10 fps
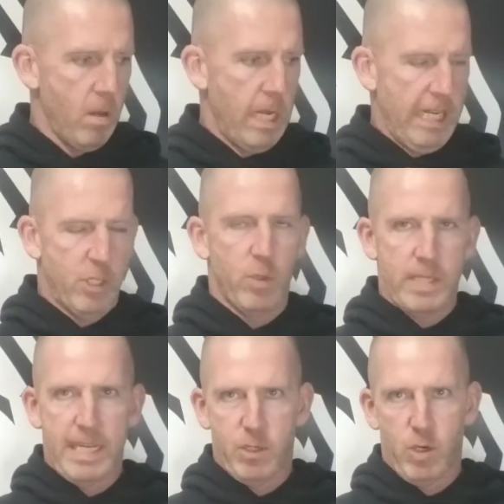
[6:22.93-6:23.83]
as soon as
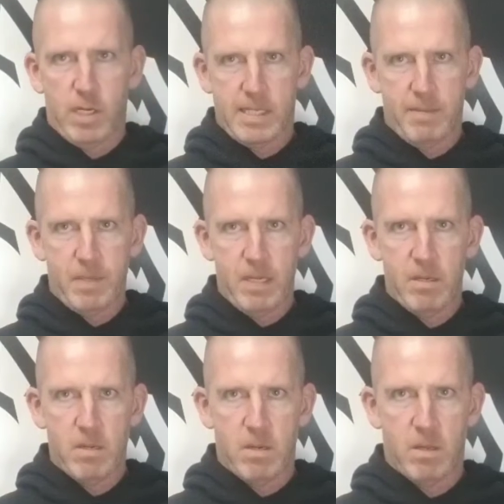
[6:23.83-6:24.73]
that truck is empty,
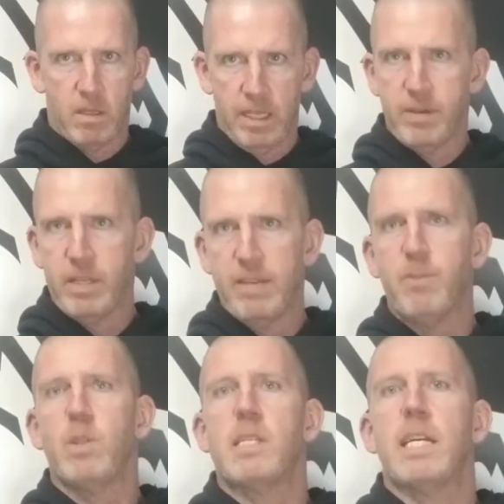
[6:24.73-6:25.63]
literally, if you
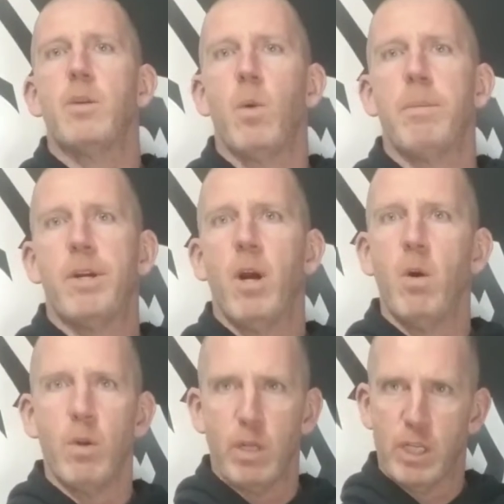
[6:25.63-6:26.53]
decide you want me to go,
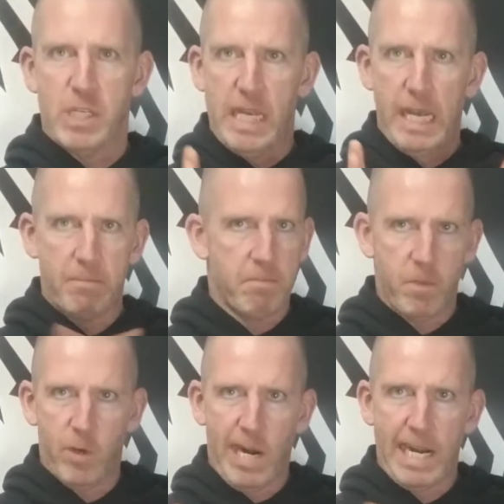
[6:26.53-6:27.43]
you can just say,
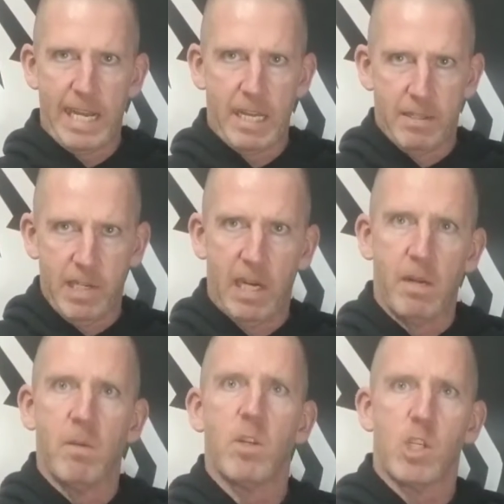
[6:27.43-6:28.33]
you're out of here, done,
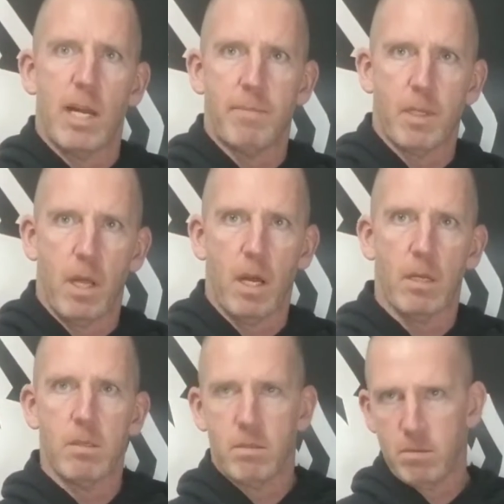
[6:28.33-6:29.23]
stop the clock.
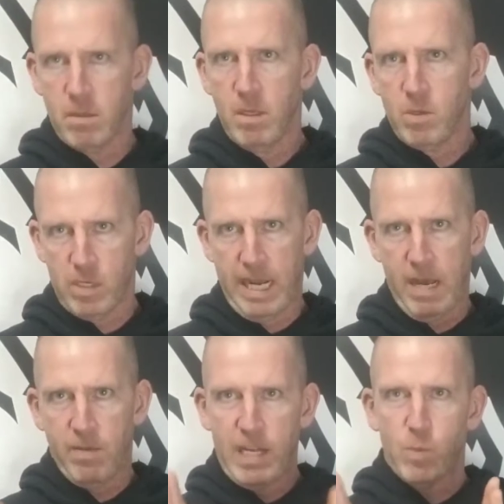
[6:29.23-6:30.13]
So now
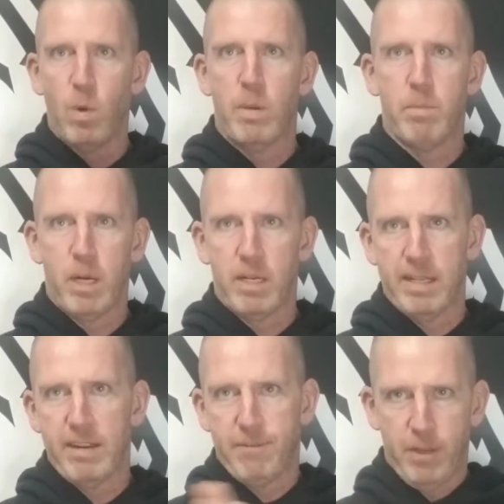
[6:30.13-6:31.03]
that's one
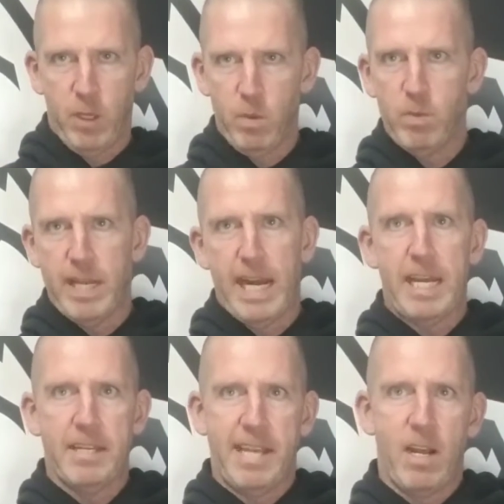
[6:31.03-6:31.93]
bottleneck for you that I
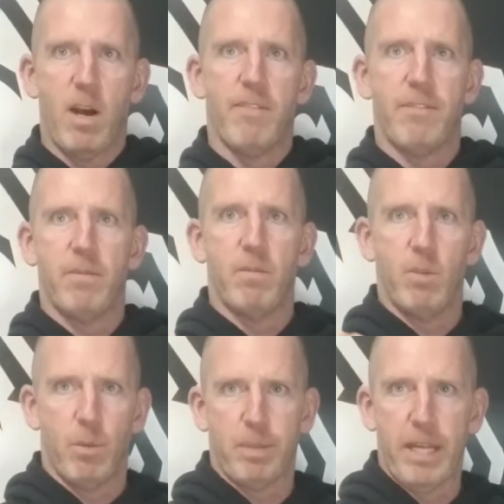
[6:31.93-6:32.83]
can take off
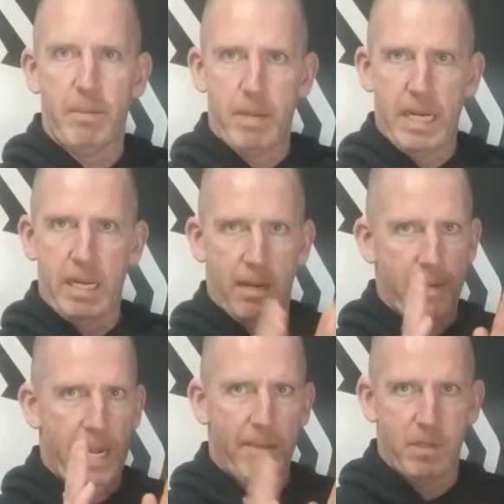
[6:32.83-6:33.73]
your plate, meaning I'm going
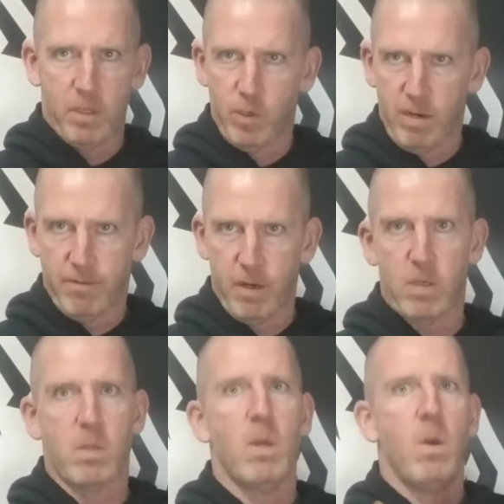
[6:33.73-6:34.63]
to empty the truck
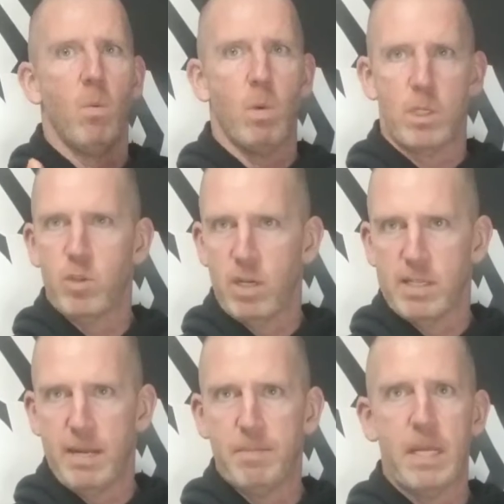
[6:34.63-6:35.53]
first. Once the truck's
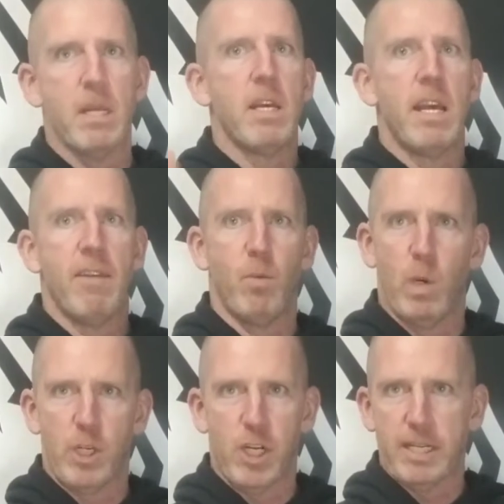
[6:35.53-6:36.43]
empty, if you want
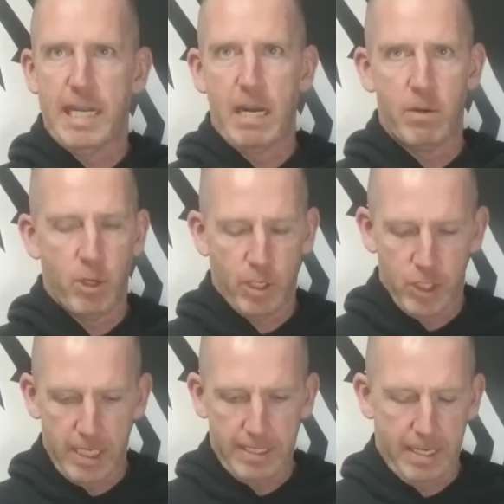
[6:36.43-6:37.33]
to shut it down, you can
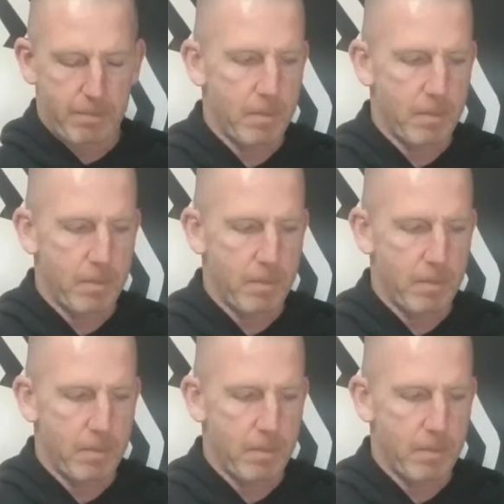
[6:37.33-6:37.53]
shut it down.